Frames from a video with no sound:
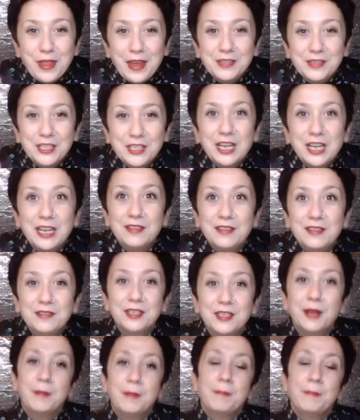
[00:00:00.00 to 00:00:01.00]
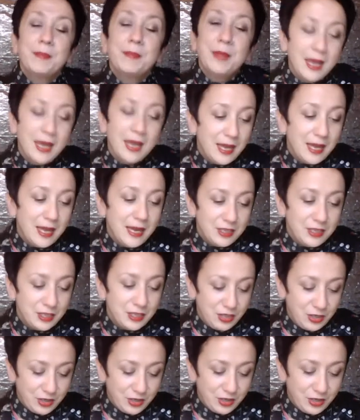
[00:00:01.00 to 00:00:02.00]
they've achieved. Each
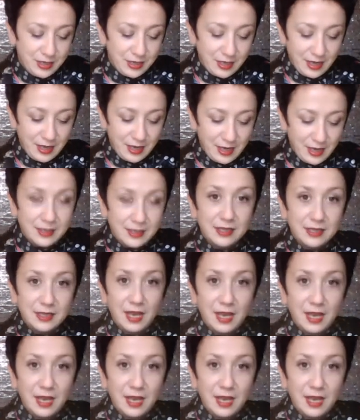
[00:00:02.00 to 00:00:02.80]
student gets